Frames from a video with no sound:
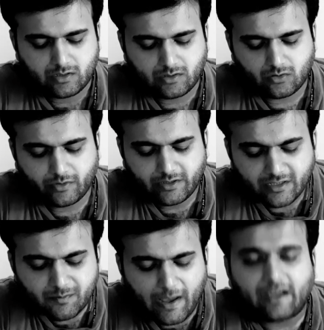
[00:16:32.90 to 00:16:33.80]
So with
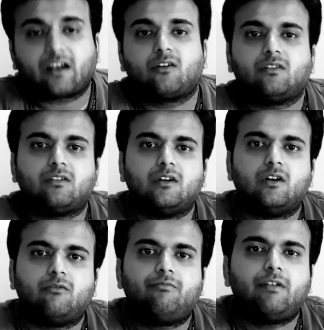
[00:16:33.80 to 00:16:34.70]
this background,
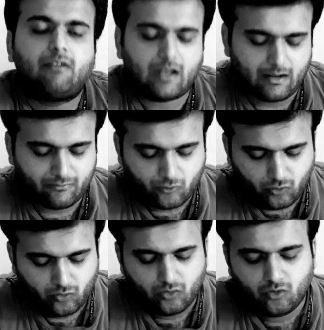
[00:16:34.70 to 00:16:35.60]
we will have
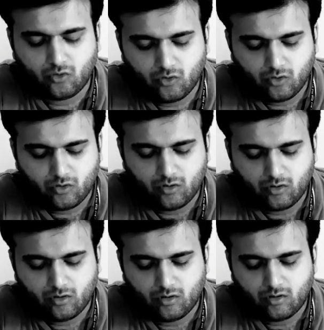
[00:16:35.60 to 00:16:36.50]
to
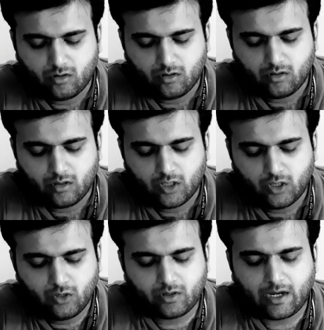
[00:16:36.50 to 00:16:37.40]

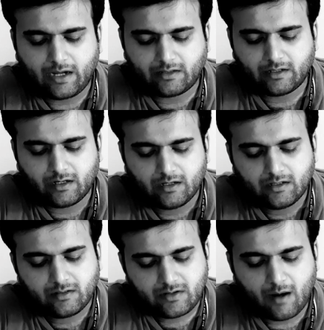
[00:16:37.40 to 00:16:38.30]
look at the
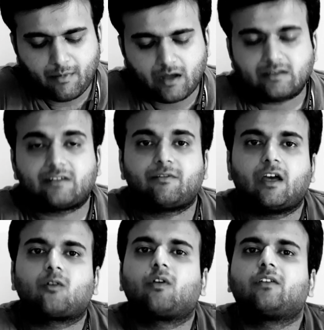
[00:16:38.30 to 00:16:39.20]
drama that we
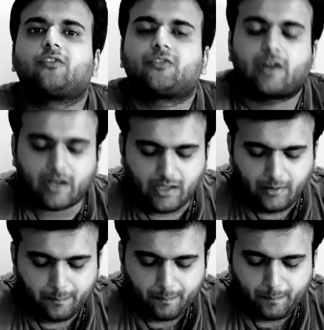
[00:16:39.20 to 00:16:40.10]
are going to study.